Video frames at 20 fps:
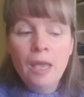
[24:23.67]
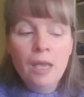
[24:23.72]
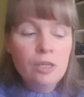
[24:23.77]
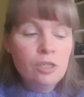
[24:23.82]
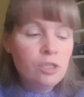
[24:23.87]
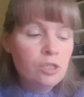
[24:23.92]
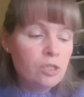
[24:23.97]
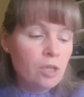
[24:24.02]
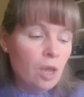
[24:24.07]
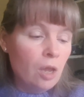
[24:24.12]

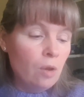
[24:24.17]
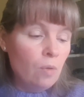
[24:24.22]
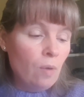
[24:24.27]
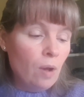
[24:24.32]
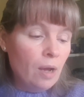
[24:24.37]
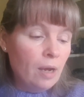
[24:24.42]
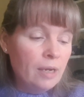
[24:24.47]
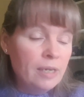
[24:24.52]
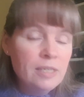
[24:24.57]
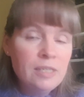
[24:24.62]
So
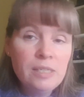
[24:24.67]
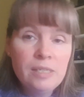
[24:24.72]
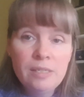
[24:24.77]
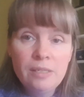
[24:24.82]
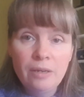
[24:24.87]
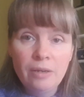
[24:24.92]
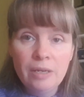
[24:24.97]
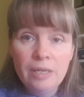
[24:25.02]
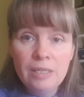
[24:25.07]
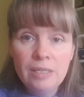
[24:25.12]
I
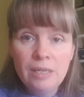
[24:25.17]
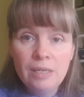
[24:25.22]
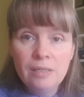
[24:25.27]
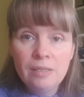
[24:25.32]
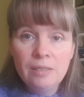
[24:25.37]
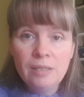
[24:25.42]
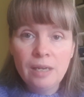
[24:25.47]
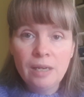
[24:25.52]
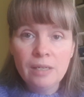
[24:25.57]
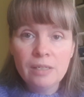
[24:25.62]

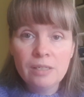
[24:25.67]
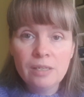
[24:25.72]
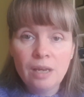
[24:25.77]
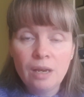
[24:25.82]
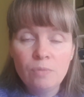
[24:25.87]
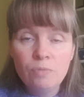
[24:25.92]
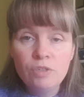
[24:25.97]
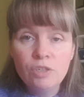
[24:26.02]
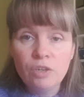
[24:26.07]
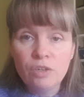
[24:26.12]
decided that
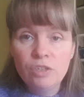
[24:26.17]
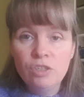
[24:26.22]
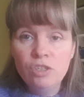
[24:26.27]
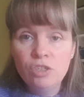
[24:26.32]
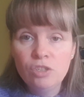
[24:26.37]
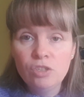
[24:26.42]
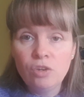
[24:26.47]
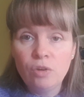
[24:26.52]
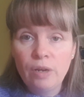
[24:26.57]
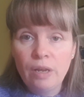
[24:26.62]
I was going to
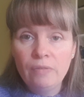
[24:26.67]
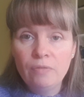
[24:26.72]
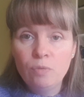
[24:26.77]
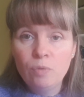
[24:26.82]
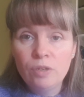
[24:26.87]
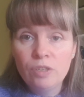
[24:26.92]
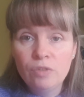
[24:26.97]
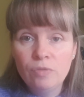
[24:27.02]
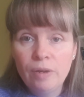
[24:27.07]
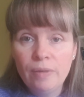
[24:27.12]
just go and have a
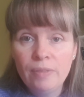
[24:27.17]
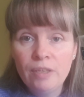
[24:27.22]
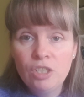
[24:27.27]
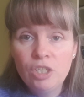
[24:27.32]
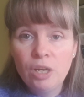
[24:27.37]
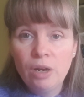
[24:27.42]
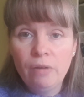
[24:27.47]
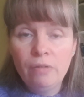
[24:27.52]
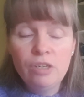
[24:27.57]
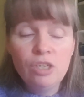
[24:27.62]
wander around the
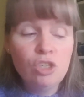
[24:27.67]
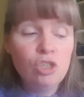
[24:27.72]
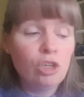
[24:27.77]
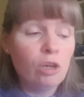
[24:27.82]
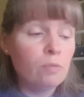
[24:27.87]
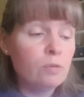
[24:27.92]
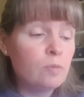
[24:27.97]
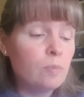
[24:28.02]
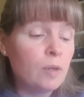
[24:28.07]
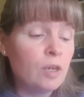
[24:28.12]
charity
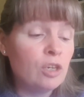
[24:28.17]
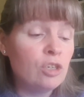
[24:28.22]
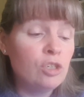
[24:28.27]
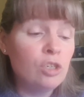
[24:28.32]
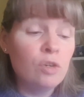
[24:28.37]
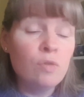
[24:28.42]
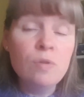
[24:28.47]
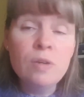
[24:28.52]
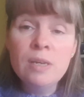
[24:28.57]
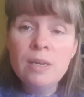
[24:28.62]
shops, because
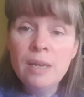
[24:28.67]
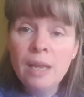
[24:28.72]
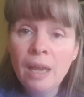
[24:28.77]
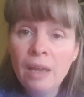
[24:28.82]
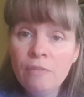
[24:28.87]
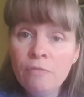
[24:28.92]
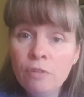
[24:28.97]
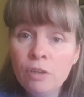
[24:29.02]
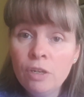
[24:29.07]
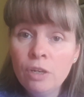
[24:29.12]
you
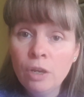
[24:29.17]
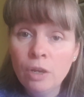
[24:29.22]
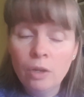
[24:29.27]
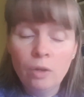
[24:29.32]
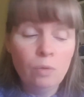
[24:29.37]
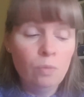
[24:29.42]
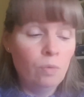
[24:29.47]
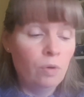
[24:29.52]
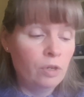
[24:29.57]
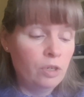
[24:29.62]
never know
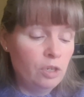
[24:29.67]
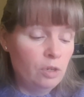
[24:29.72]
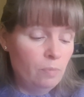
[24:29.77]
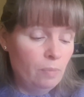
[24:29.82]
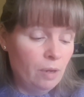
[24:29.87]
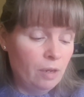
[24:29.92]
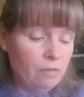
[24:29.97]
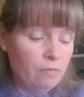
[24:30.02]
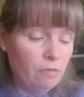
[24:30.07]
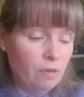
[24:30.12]
what you
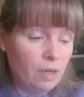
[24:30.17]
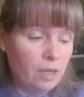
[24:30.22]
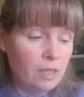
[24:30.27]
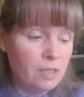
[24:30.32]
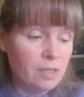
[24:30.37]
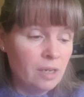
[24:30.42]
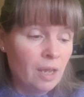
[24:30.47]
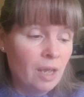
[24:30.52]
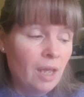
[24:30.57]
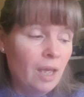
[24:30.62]
might find.